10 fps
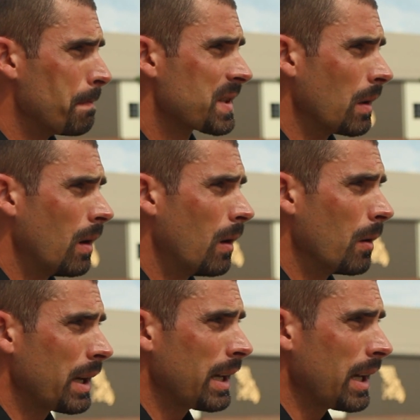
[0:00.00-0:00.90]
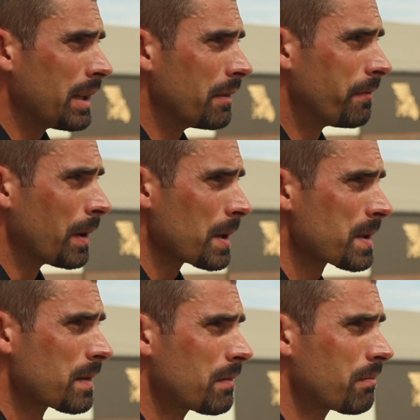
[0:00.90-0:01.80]
So in the
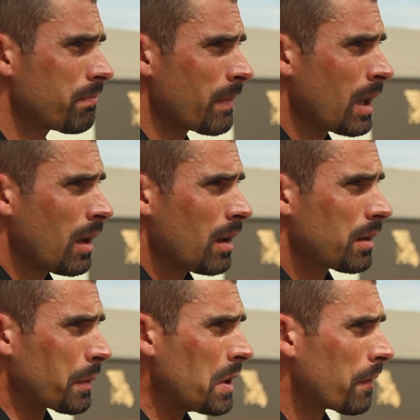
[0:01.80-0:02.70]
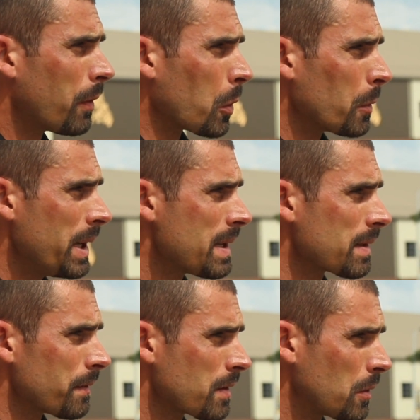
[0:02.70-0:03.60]
first 3 or 4
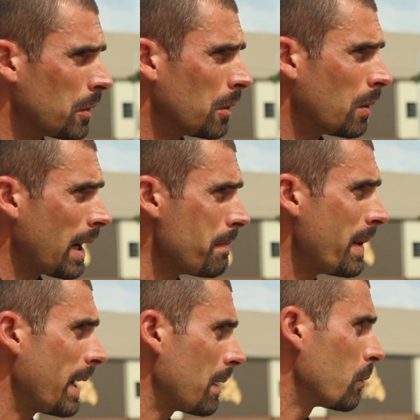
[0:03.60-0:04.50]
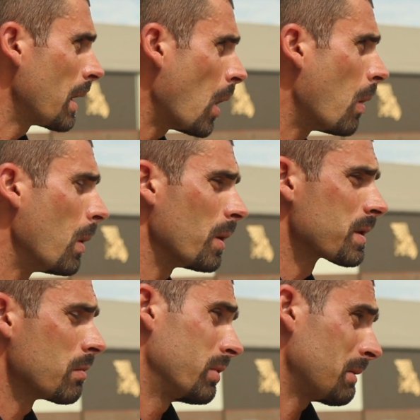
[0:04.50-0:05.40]
weeks of school, I met with
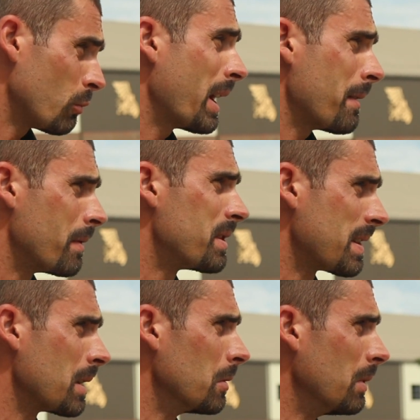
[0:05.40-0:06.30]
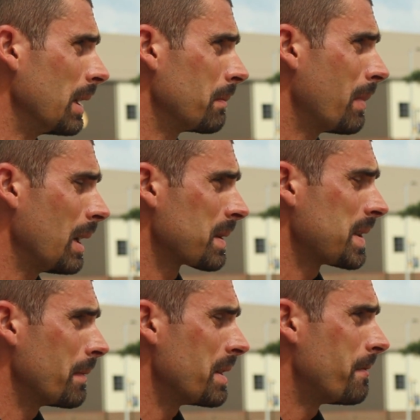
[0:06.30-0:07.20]
with every single one, about
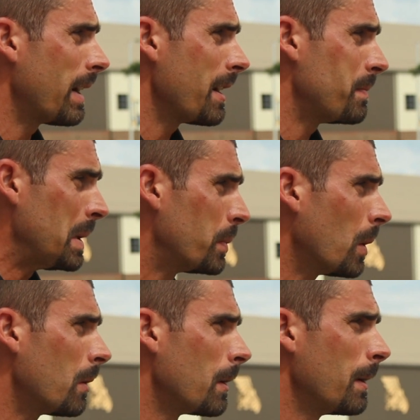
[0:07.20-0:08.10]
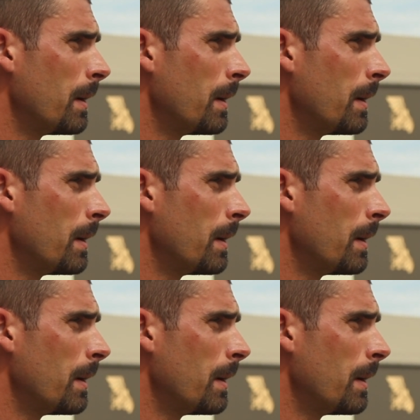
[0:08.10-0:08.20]
75 people